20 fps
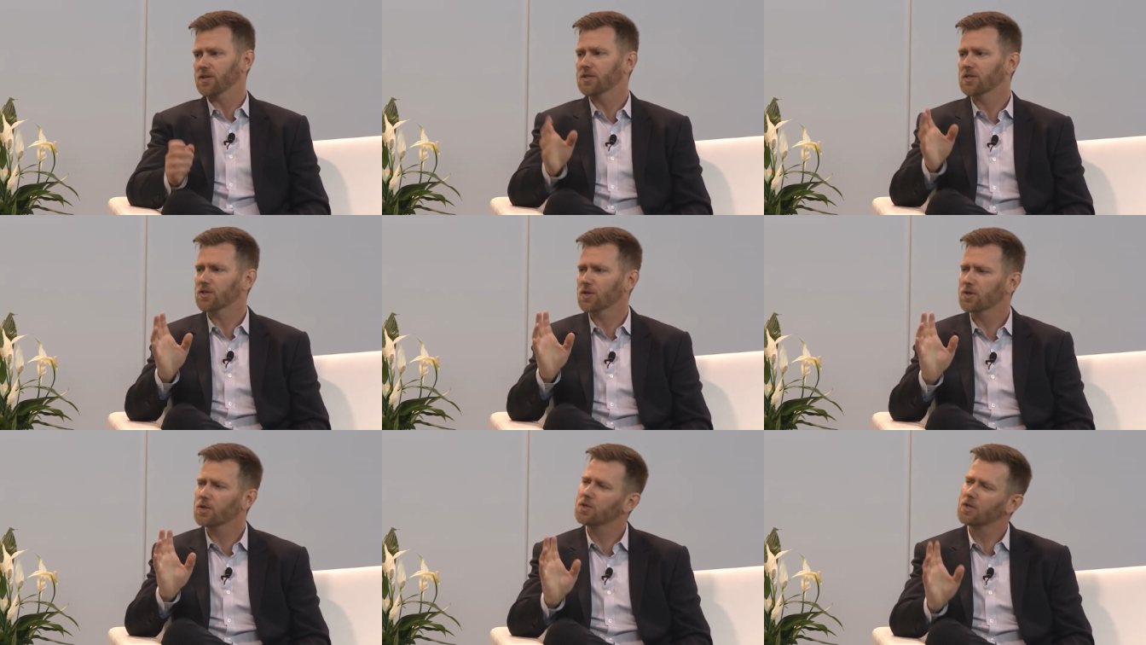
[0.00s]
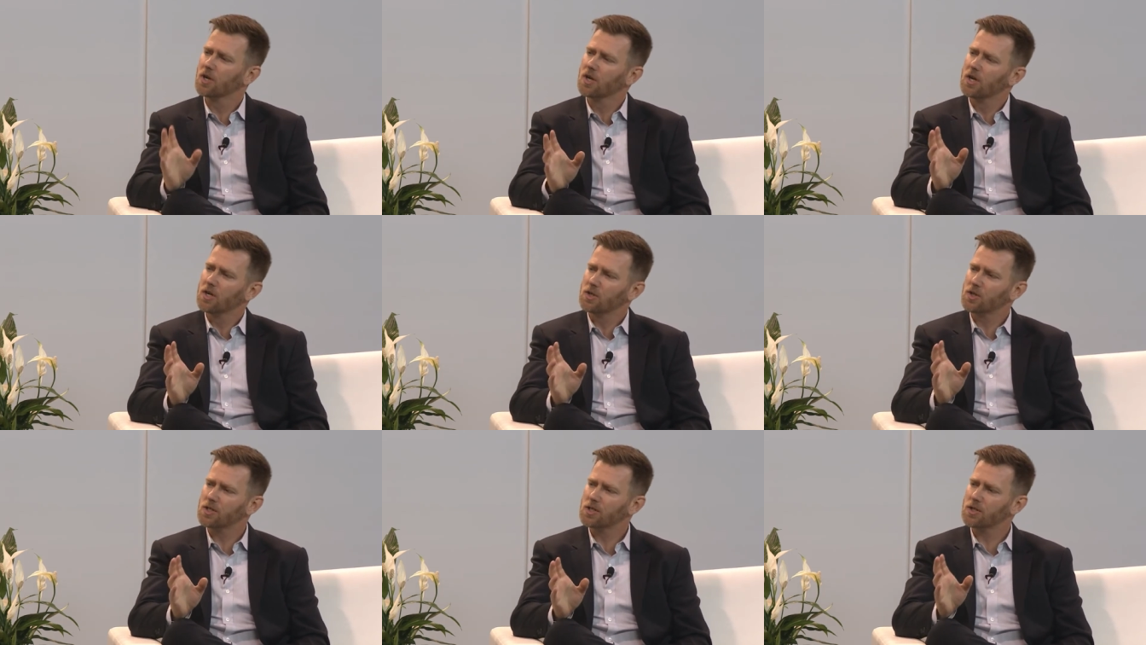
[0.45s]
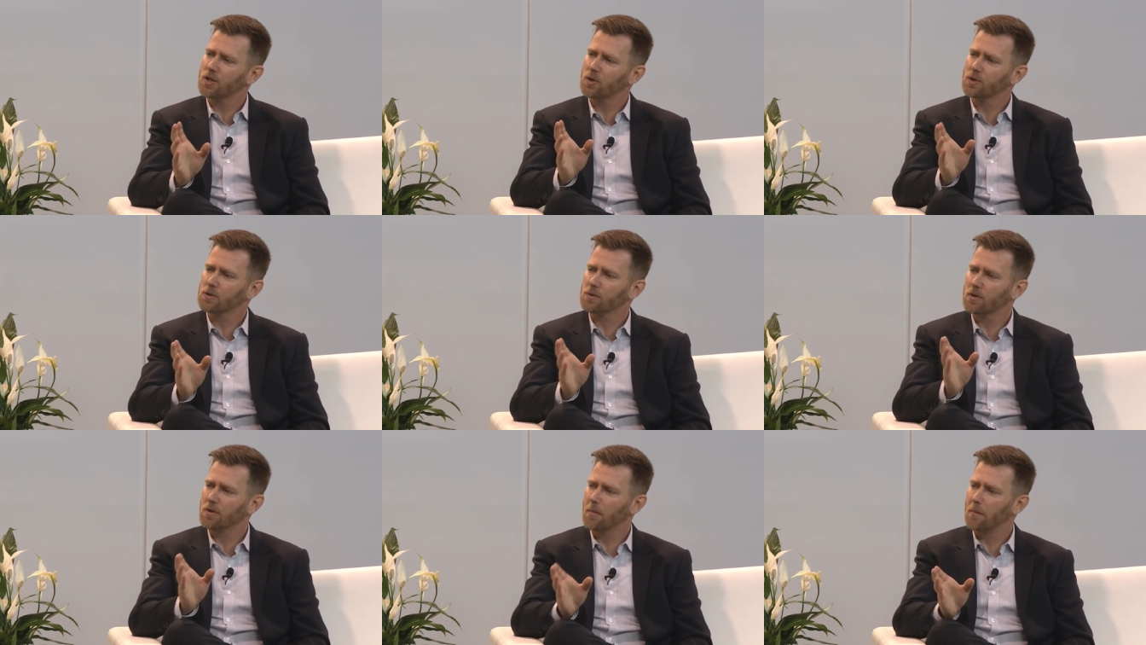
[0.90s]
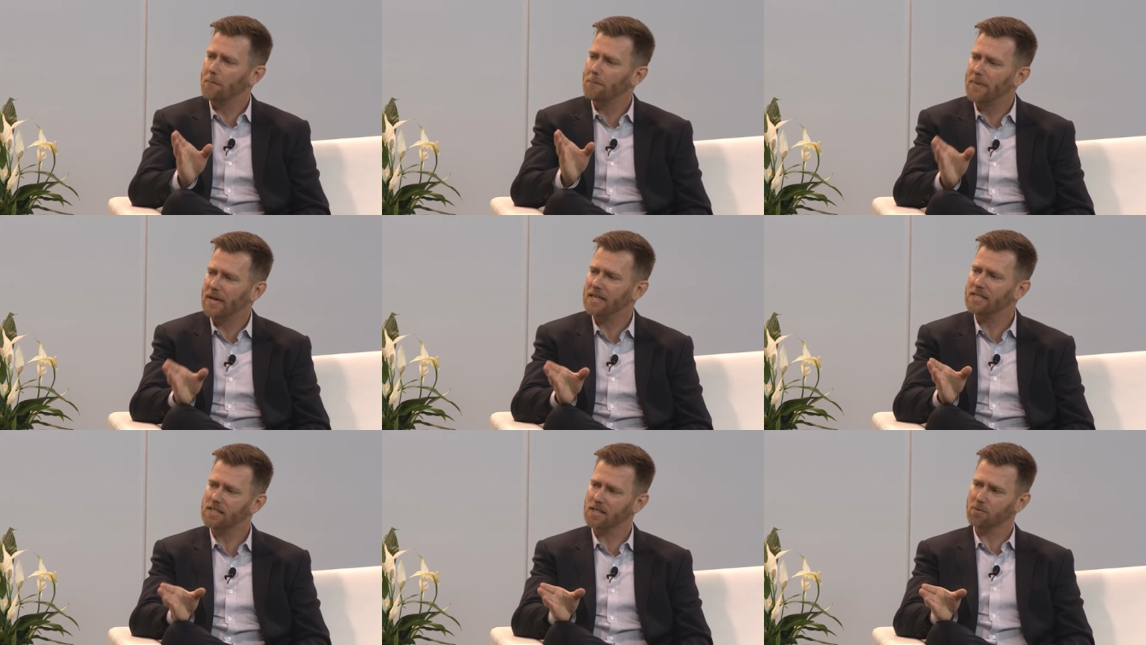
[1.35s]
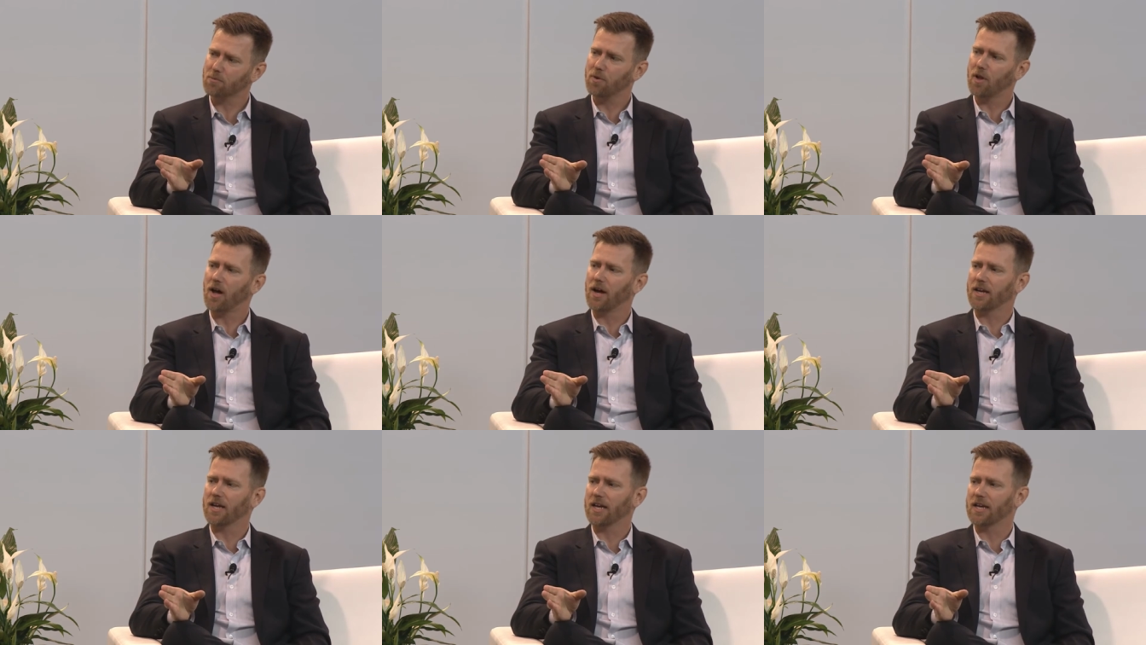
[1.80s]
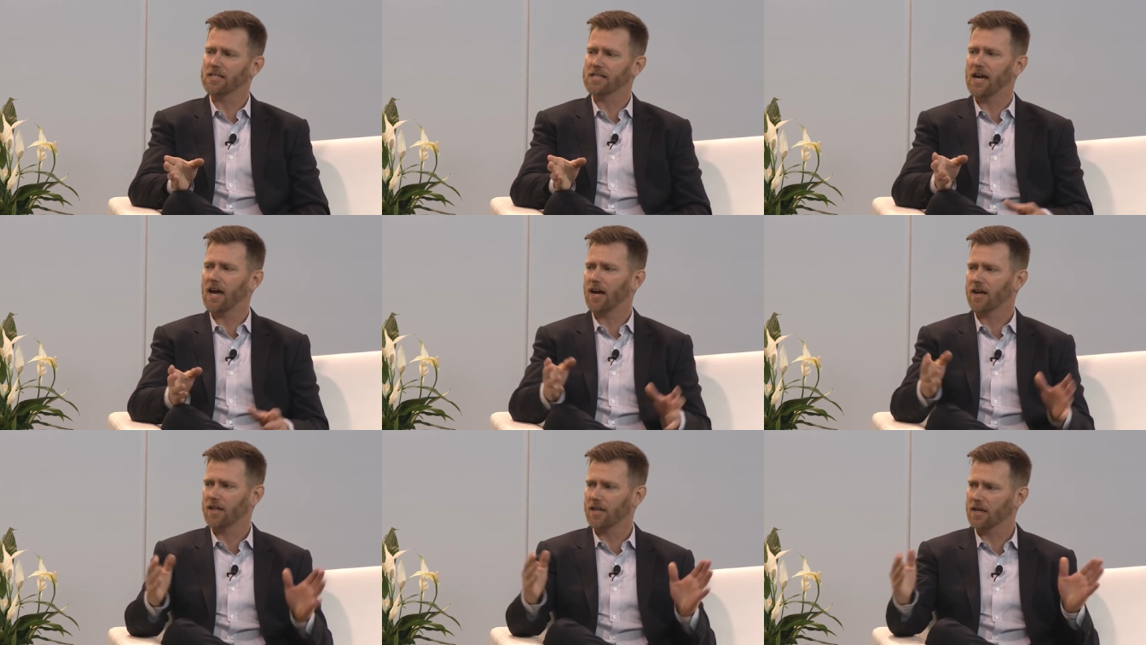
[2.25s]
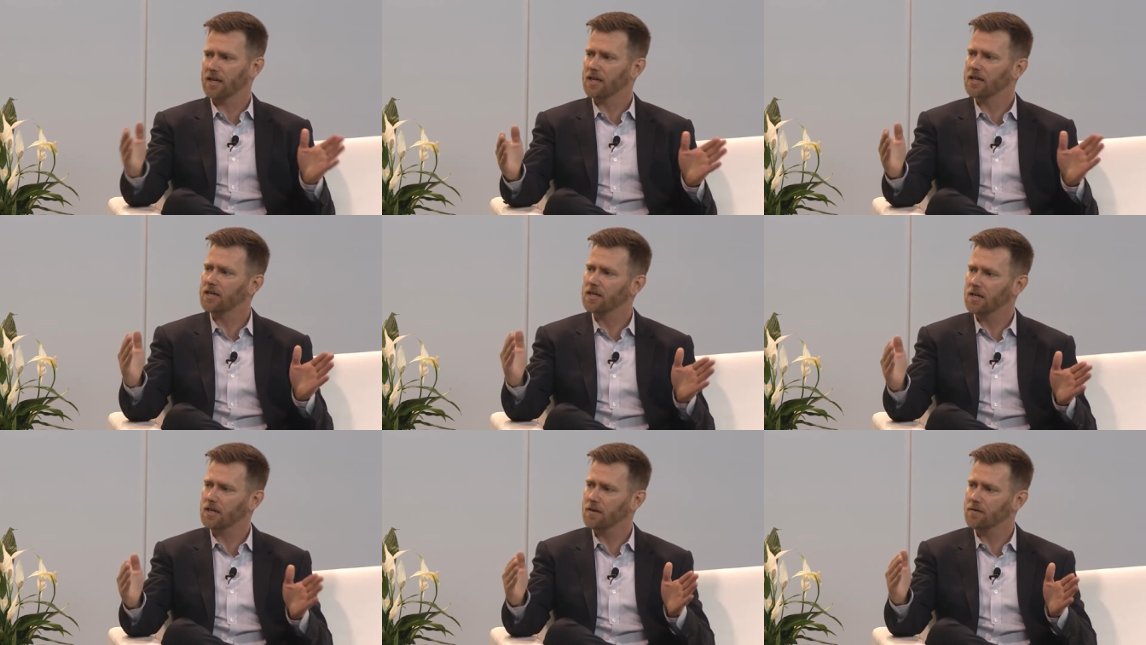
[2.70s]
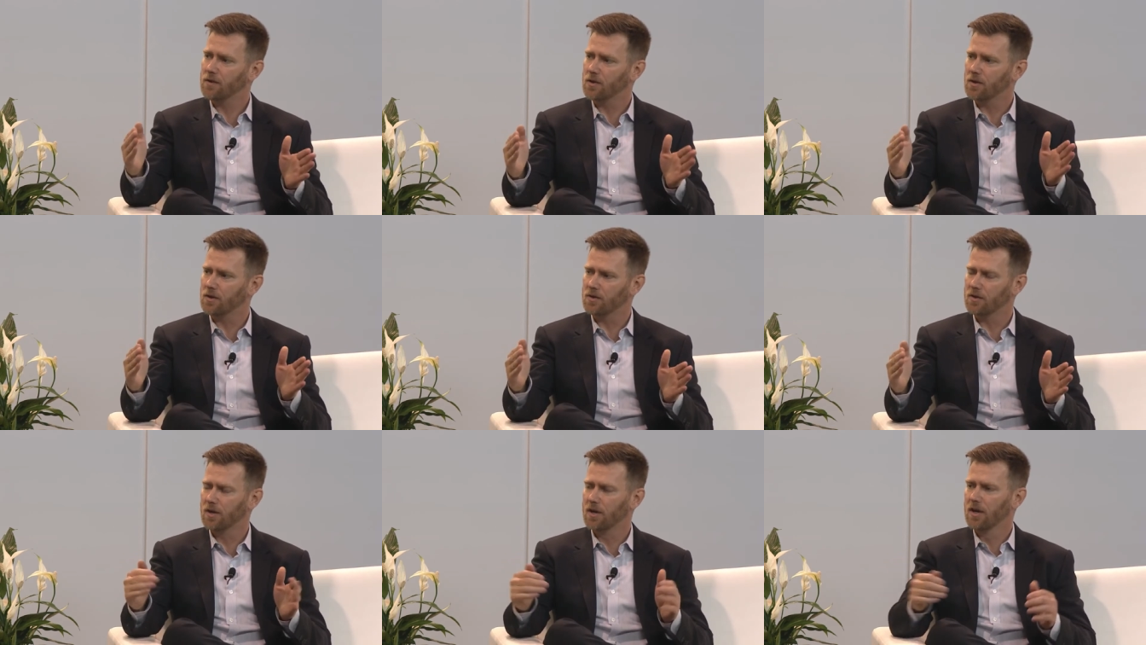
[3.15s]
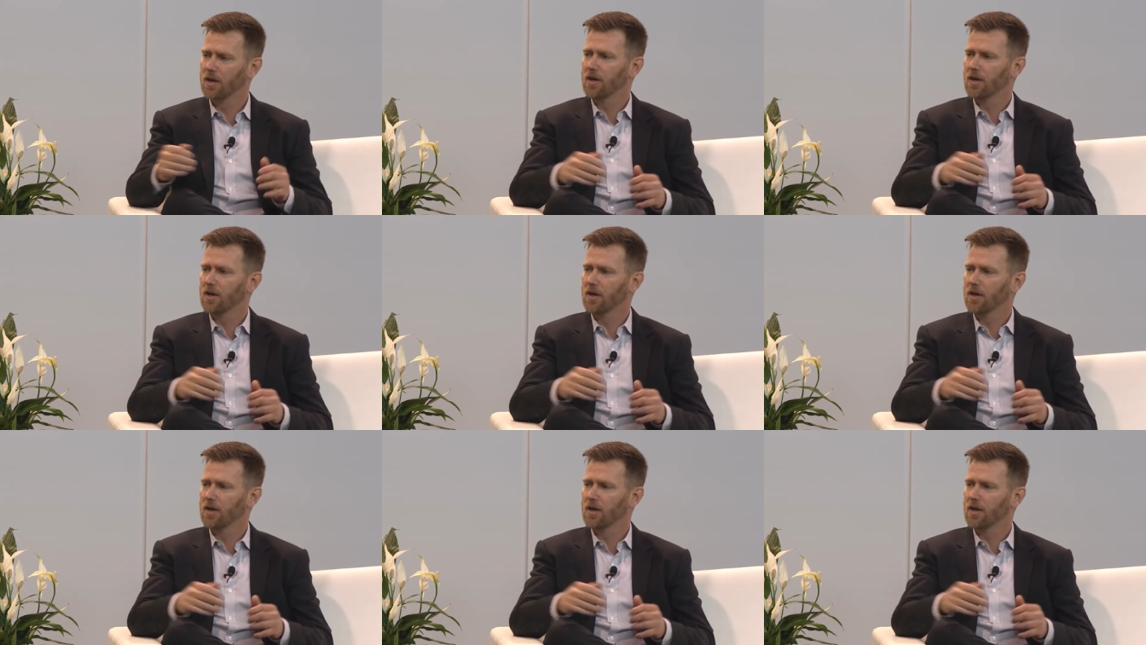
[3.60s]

So, so just those basic blocking and tackling can give you